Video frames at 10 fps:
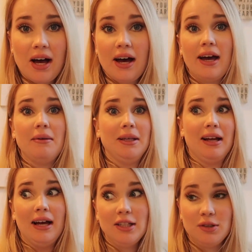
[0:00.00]
I mean,
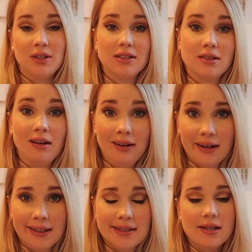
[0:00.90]
I do this a
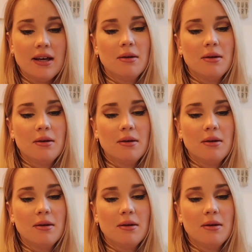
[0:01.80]
lot,